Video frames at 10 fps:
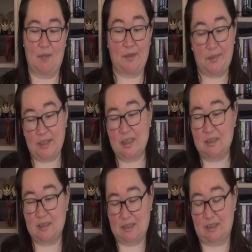I think
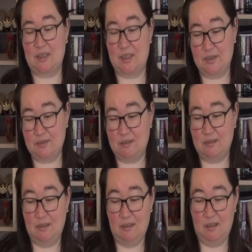it'll look cute,
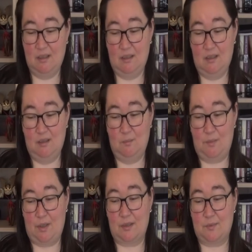
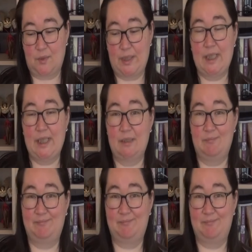but really,